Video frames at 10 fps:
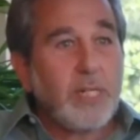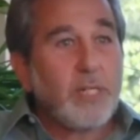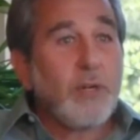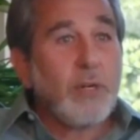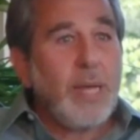It's
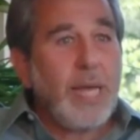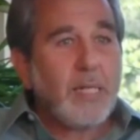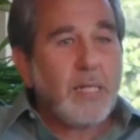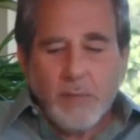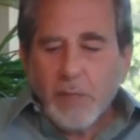good or
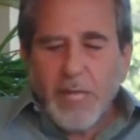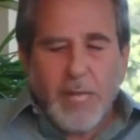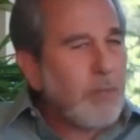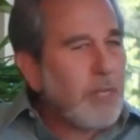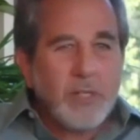bad. The
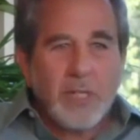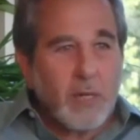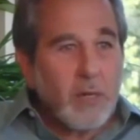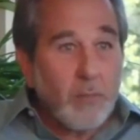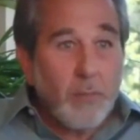tape player is
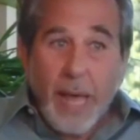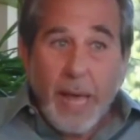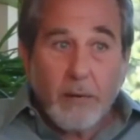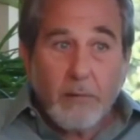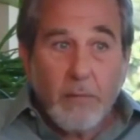not good or
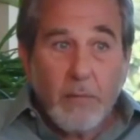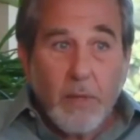bad.